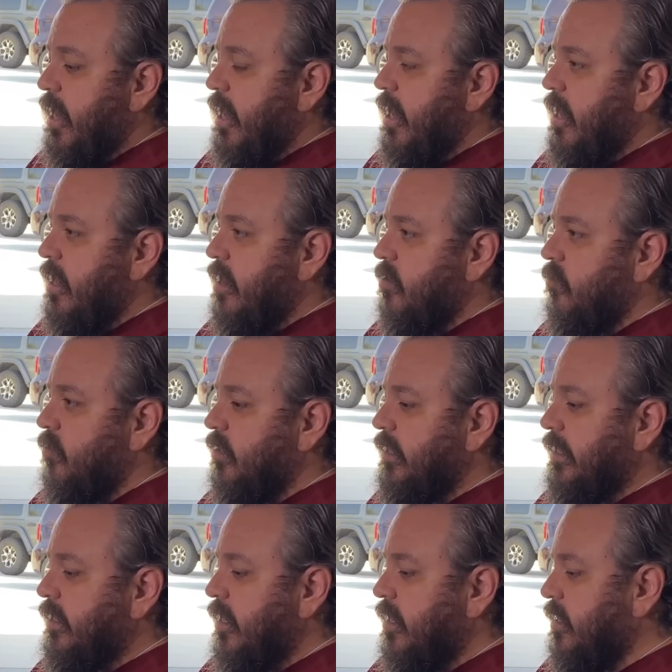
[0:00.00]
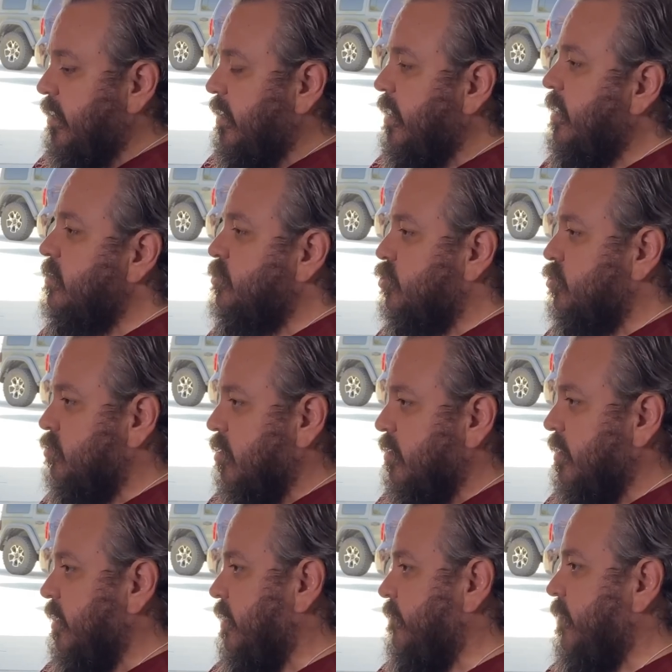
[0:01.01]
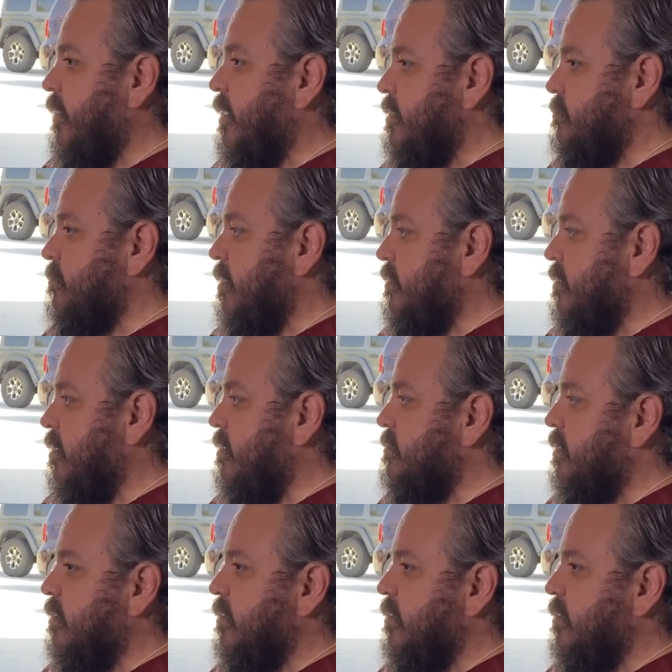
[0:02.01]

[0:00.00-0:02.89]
and really kind of deconstruct and give you guys my thoughts on